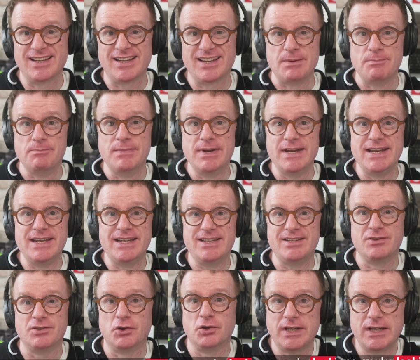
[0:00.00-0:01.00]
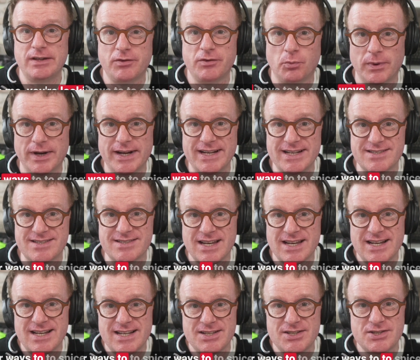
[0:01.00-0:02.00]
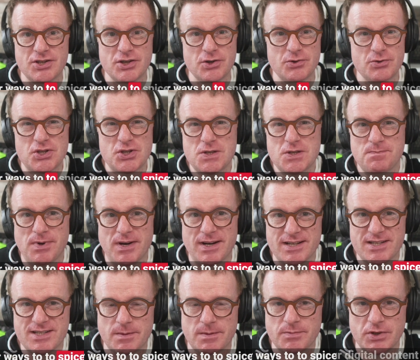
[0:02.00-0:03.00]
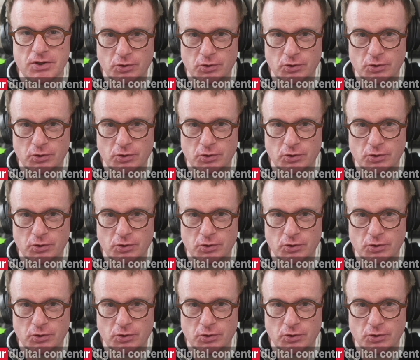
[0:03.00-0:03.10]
like me, you're looking for ways to spice up